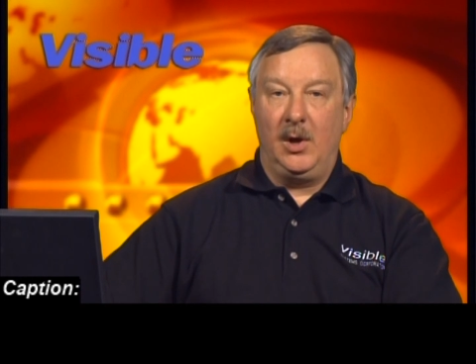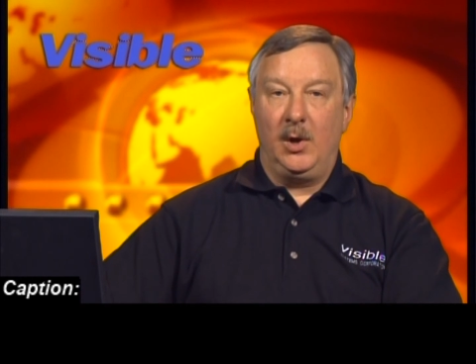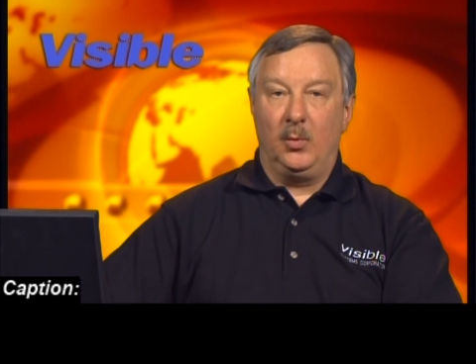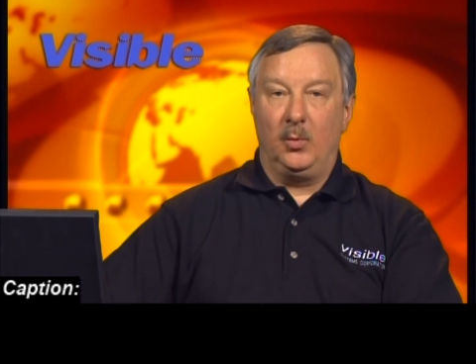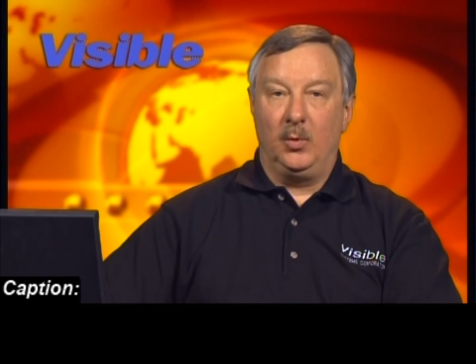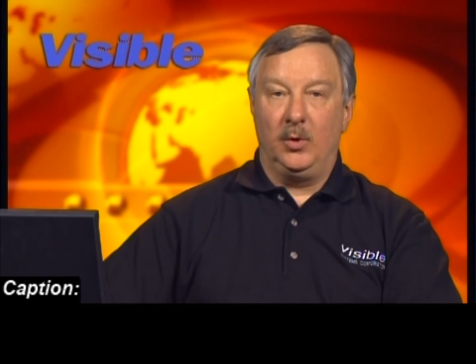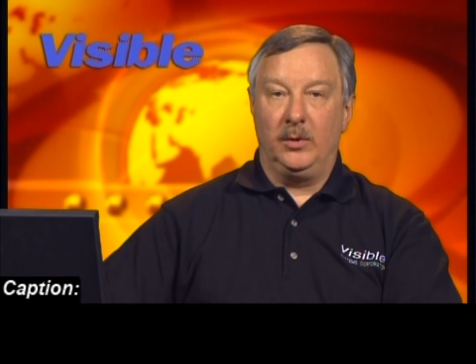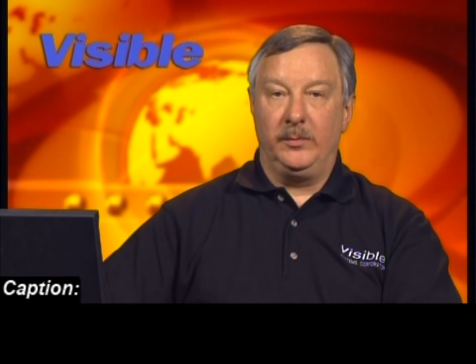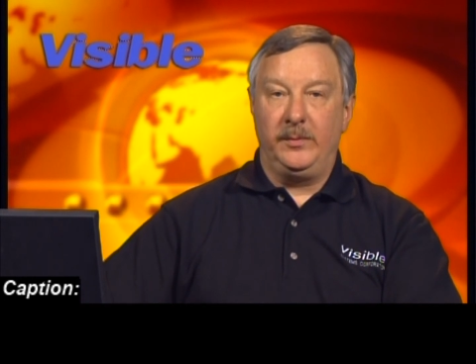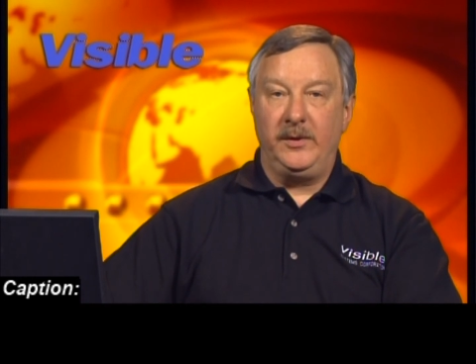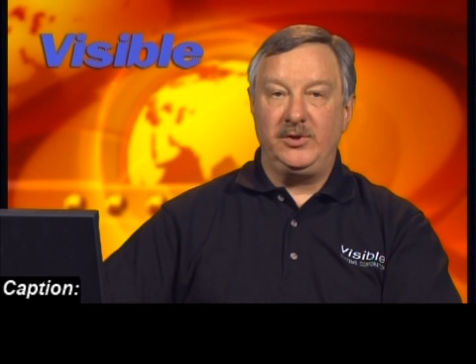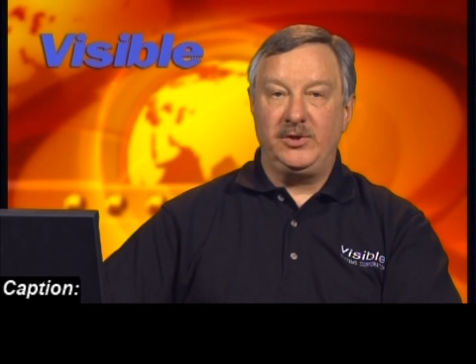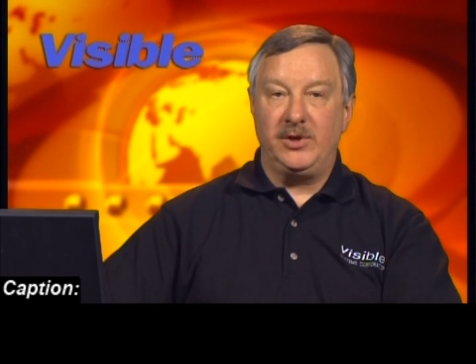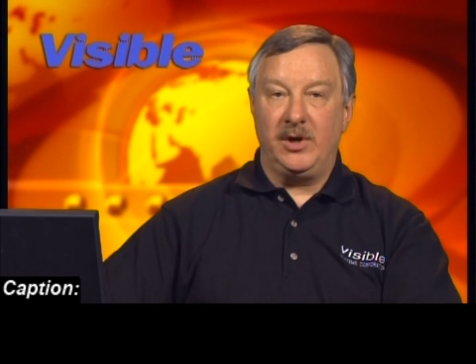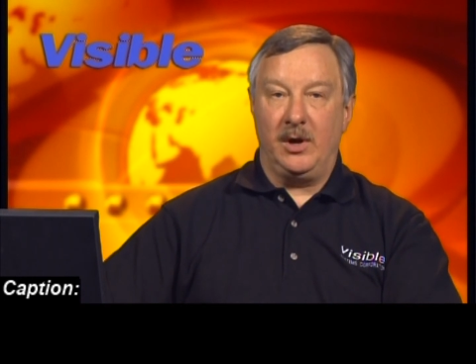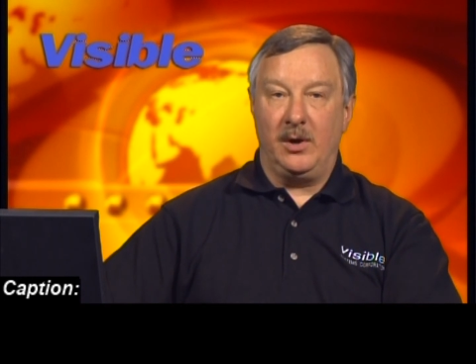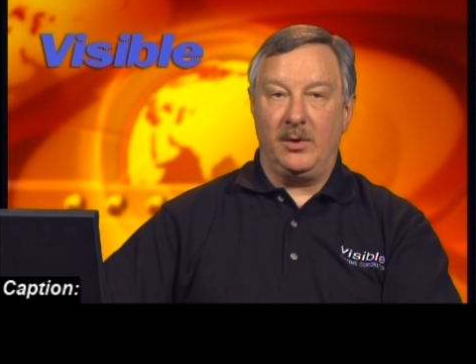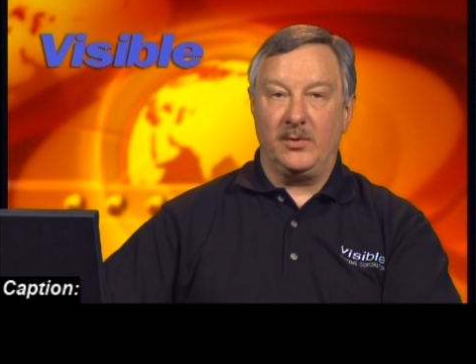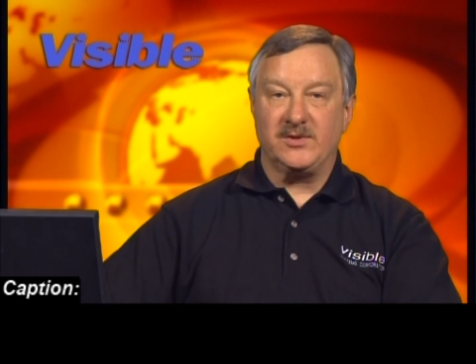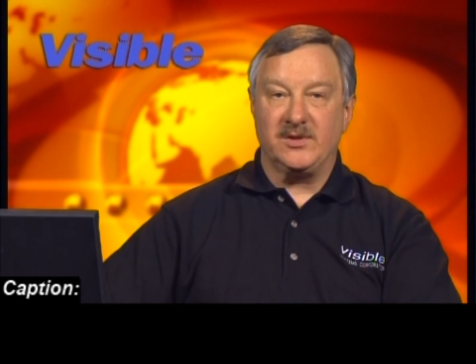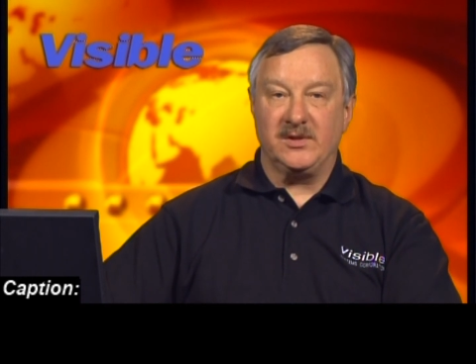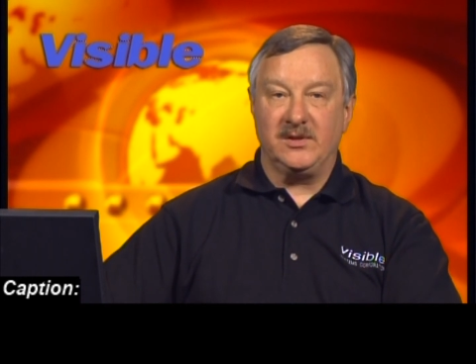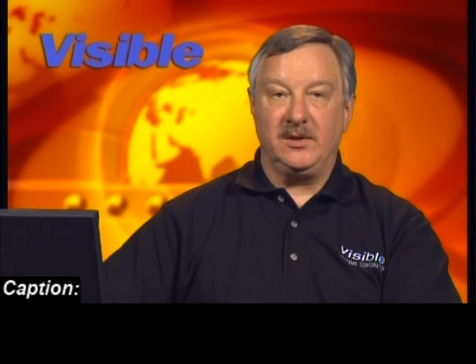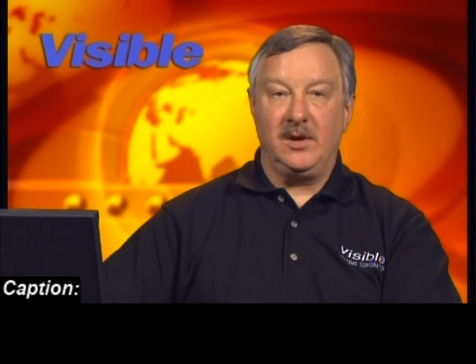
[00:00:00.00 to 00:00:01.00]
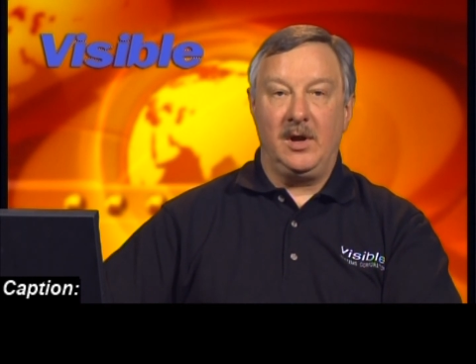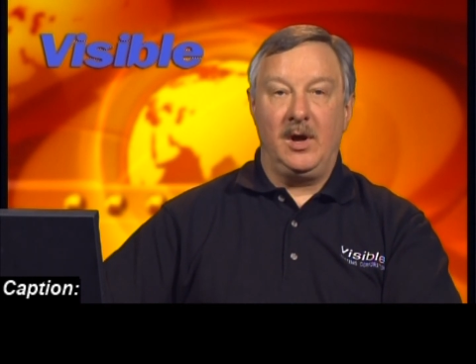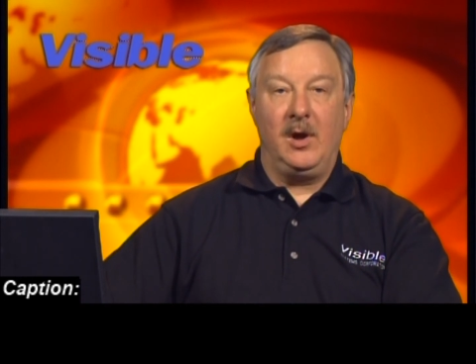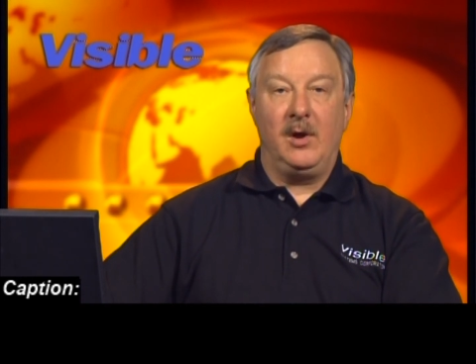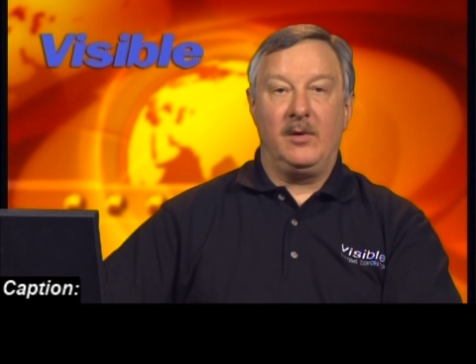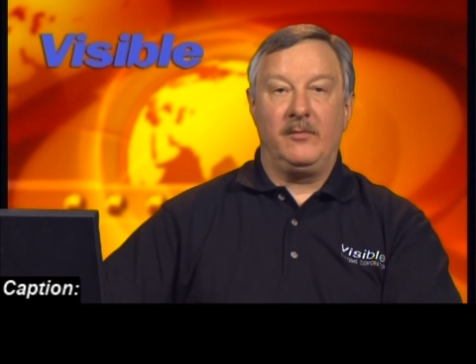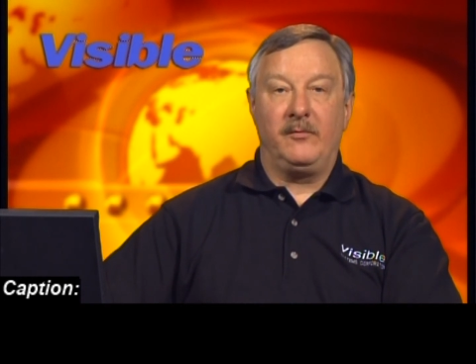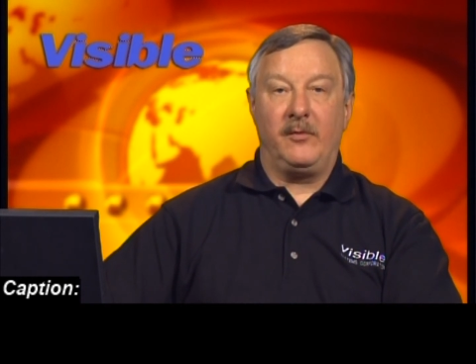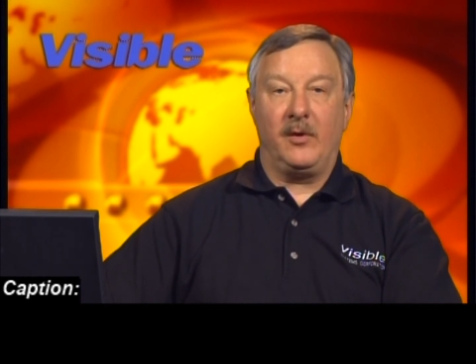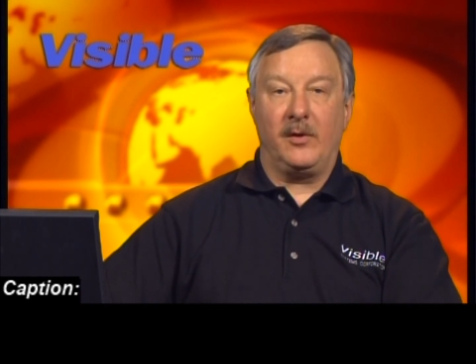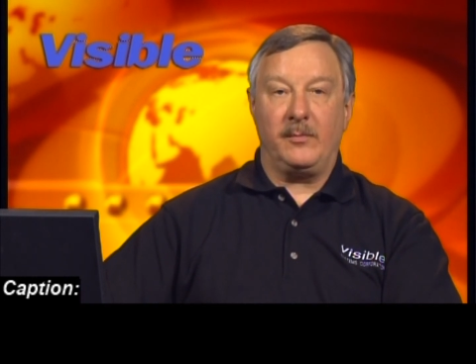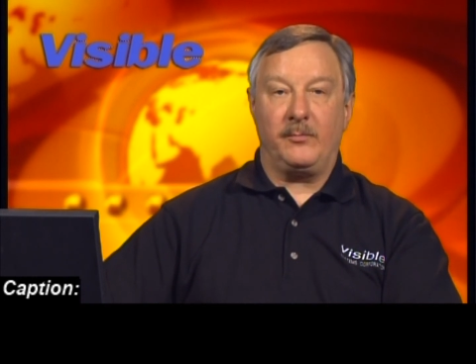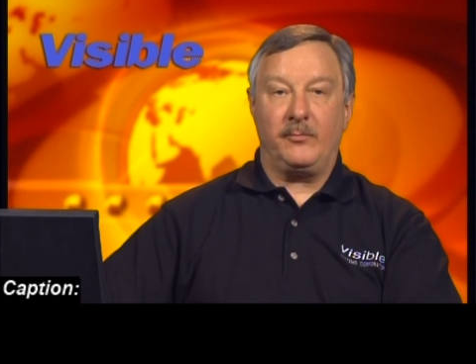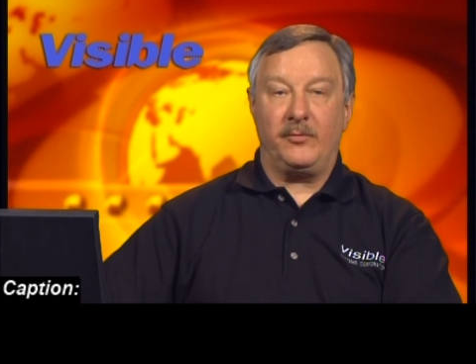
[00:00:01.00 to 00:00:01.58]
will be chosen for the